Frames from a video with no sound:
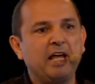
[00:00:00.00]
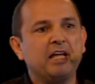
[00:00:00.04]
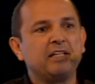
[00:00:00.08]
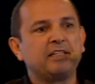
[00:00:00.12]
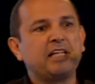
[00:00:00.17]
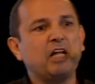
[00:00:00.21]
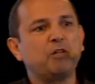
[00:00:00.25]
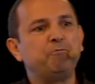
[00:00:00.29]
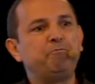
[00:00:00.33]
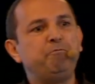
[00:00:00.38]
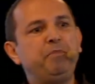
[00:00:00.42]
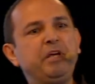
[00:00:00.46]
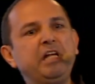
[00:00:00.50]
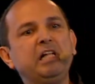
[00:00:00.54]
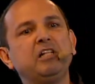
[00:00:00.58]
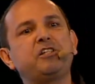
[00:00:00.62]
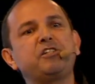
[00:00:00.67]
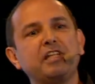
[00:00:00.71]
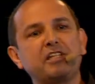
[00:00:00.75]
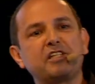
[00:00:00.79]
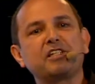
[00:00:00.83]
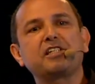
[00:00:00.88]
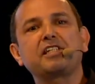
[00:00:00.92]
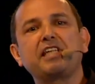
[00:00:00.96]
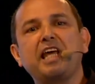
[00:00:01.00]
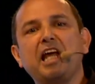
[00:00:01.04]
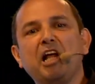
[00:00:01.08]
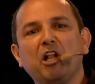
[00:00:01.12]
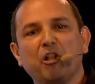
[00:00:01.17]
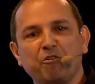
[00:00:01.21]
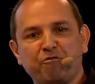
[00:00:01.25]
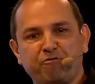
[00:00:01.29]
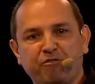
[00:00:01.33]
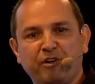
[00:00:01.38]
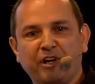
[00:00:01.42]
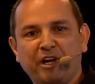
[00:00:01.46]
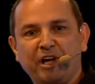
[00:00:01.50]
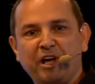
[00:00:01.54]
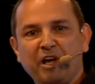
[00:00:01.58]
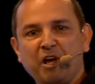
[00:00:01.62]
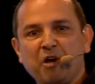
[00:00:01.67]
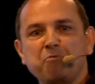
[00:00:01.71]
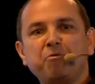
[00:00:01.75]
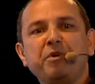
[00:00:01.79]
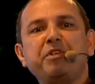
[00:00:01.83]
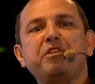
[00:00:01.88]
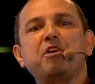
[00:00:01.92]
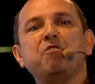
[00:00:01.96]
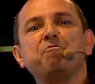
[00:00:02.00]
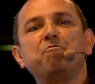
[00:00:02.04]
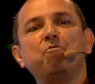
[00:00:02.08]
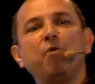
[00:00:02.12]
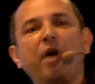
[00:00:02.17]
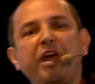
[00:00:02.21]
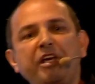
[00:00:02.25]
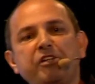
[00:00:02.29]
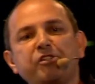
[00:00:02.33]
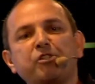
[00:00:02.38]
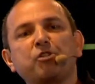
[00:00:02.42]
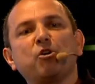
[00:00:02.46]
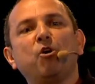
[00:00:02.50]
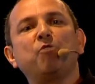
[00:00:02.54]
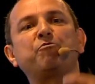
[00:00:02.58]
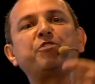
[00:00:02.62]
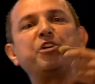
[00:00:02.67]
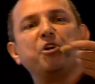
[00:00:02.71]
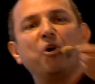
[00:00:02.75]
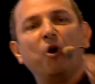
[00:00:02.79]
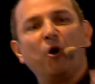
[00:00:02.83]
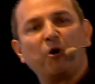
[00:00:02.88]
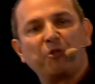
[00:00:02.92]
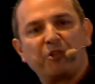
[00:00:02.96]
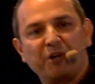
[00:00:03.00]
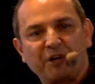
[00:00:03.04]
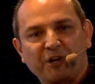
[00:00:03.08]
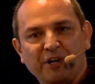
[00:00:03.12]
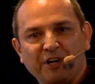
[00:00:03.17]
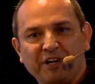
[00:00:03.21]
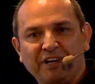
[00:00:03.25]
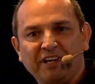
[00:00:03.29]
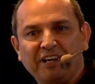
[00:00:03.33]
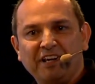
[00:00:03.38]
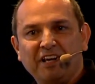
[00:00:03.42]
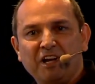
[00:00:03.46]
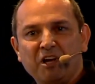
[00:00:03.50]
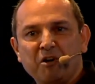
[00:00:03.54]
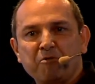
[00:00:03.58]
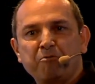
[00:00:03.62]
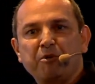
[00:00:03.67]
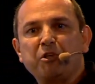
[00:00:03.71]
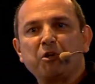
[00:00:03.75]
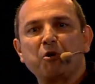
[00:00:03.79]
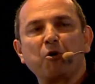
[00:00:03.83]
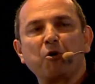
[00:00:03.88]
that builds itself with the waste of the other, with the